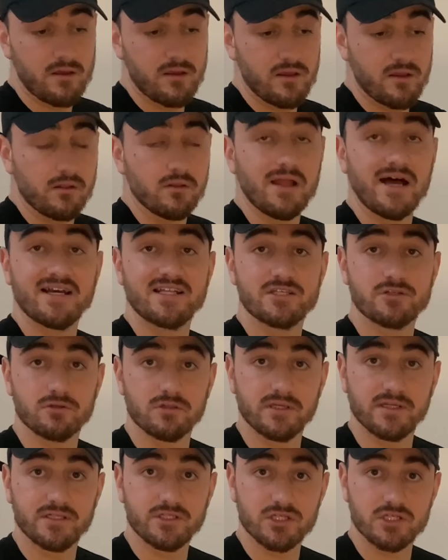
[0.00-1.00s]

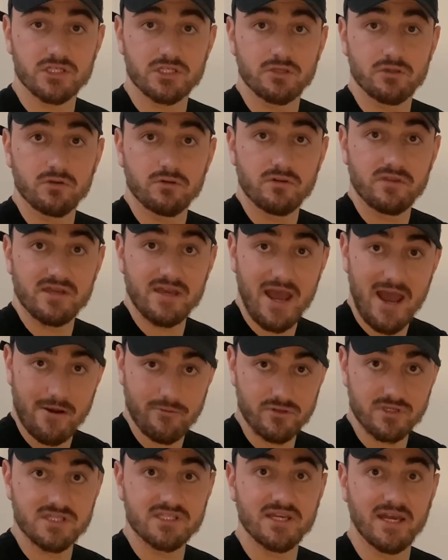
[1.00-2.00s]
laterally just to the
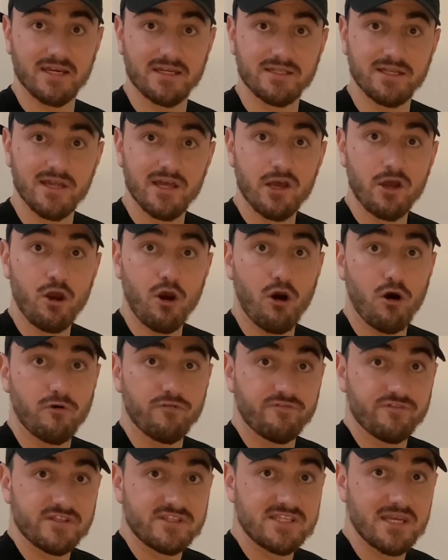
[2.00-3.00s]
outside
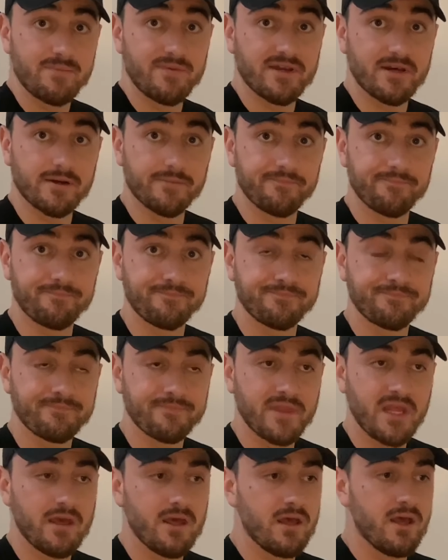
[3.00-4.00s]
of the tibia.
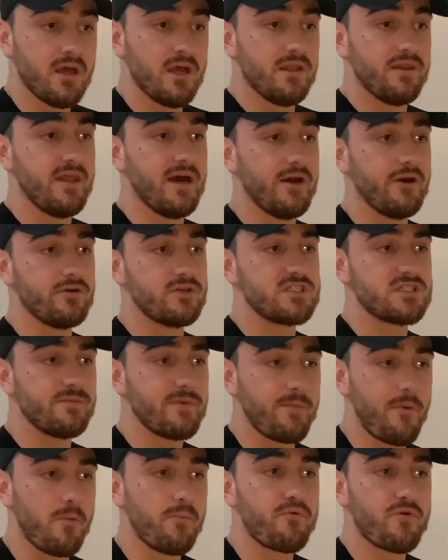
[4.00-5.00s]
Now, some
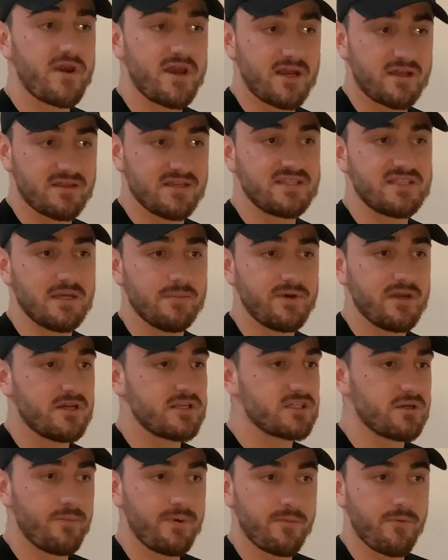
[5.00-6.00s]
people break the tibia,
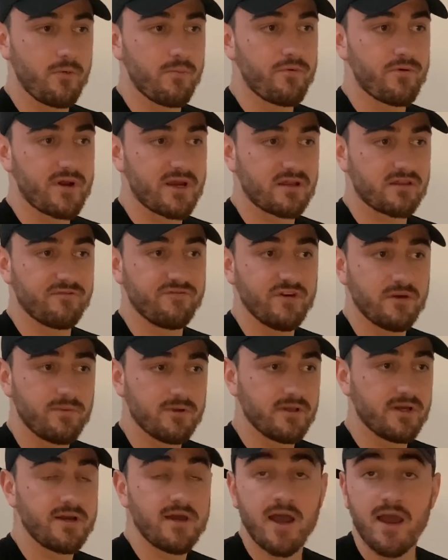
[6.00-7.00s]
some people break the
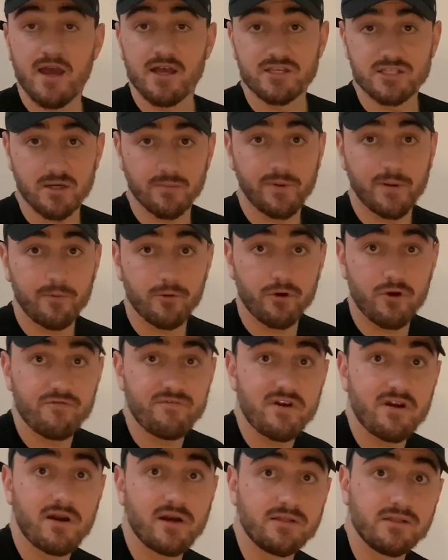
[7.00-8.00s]
fibula, some people are
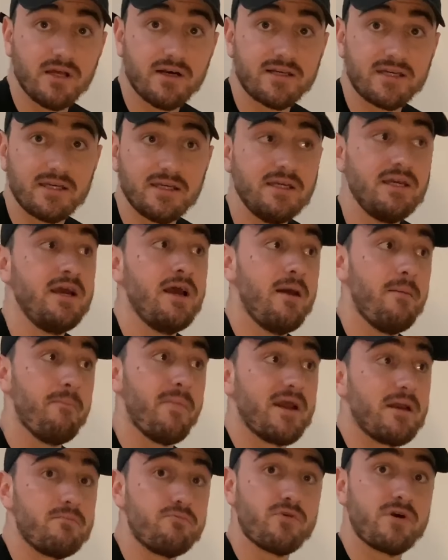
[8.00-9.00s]
very unlucky,
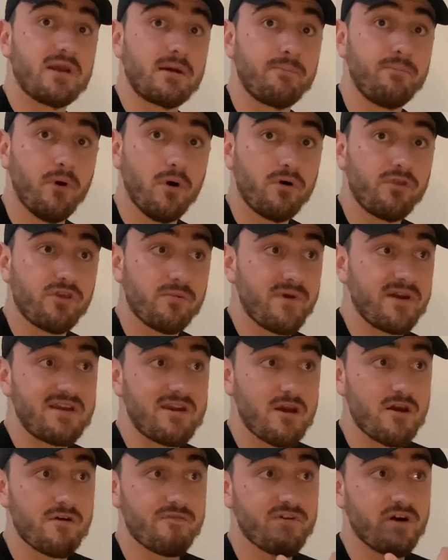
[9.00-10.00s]
might break both. You might
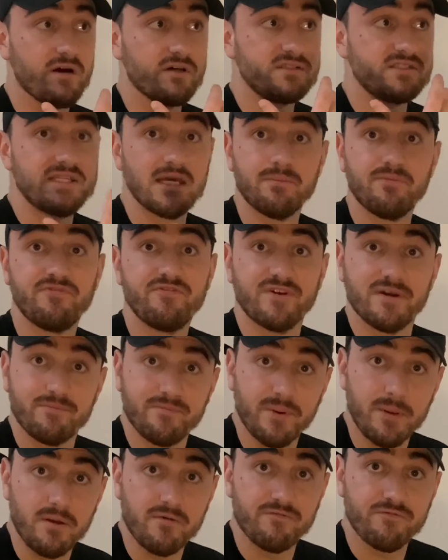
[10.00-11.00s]
hear of a
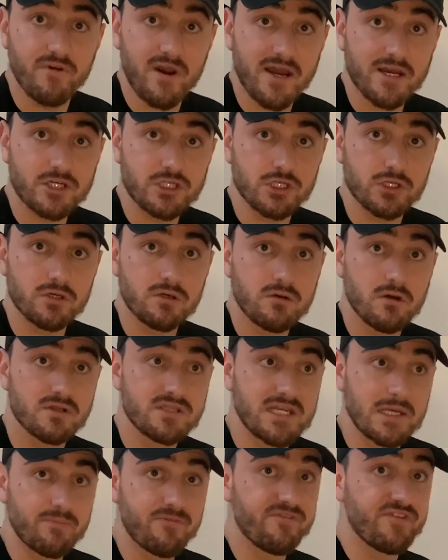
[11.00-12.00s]
tib-fib fracture, a
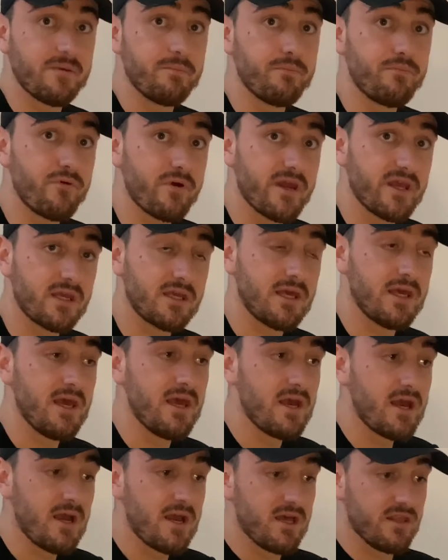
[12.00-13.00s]
tib-fib break.
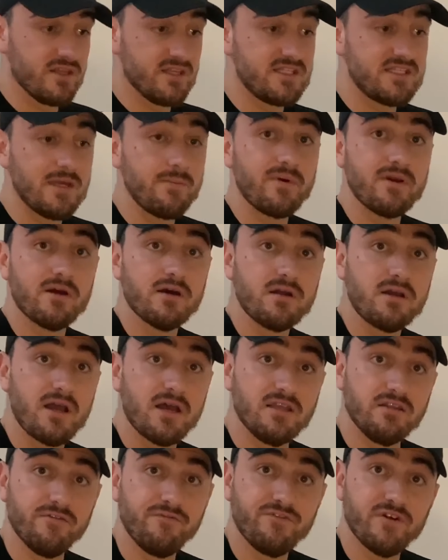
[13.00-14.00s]
The tibia
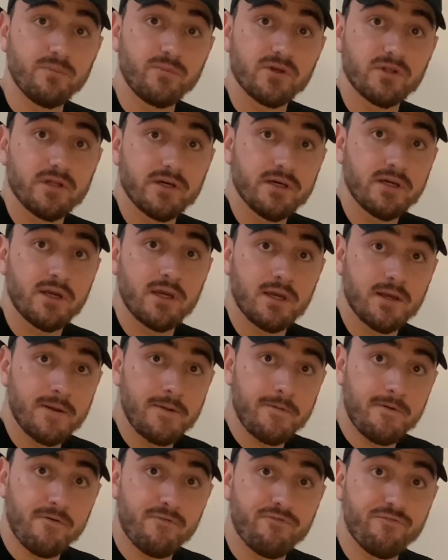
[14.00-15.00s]
and the fibula
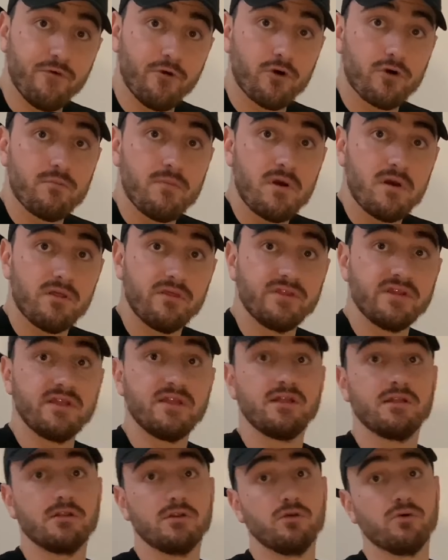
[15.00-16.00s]
form
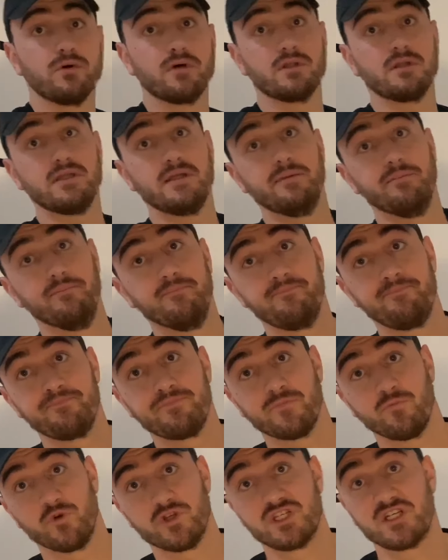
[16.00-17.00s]
the lower limb,
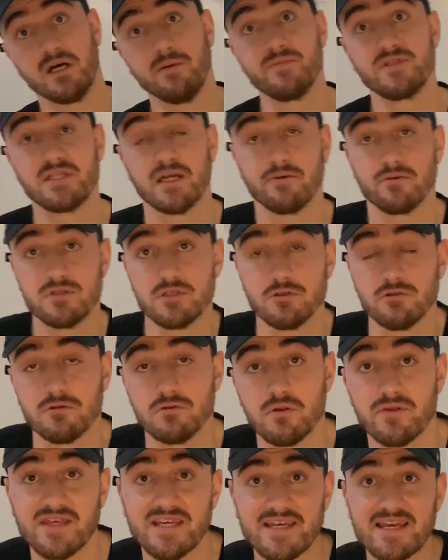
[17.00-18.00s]
which comes down to
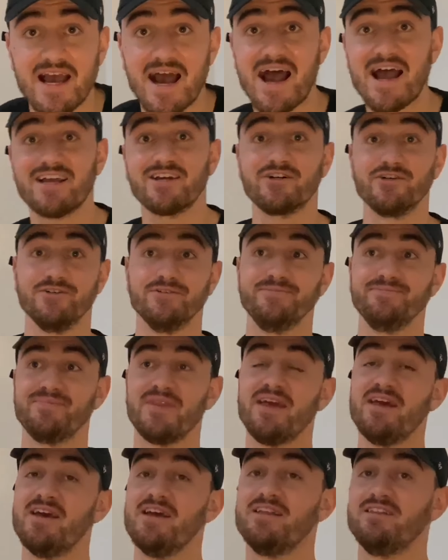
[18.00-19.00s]
the ankle.
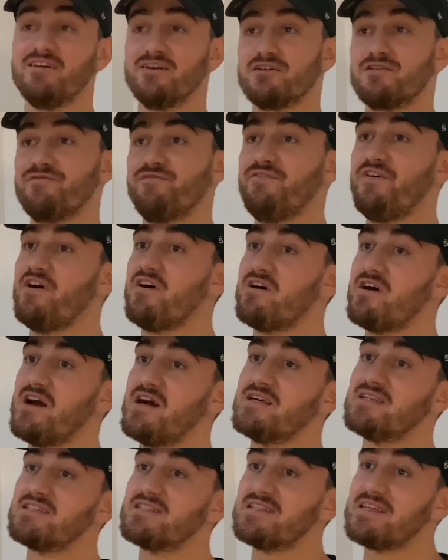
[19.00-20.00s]
Now, as far
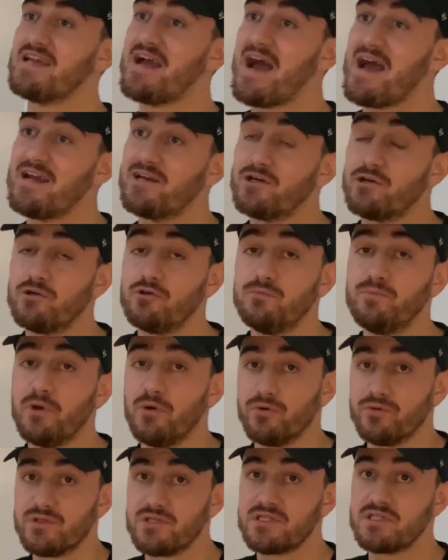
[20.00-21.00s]
as the ankle
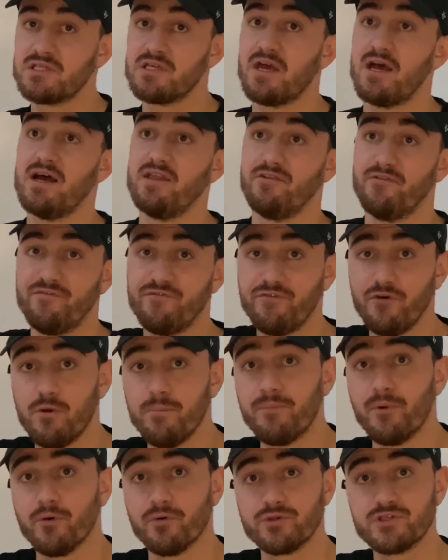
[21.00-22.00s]
bones and the foot
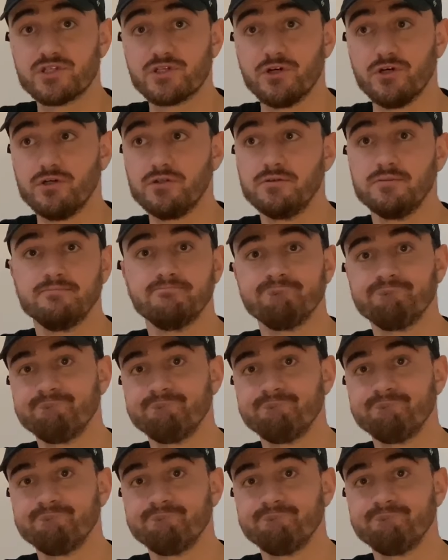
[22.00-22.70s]
bones go,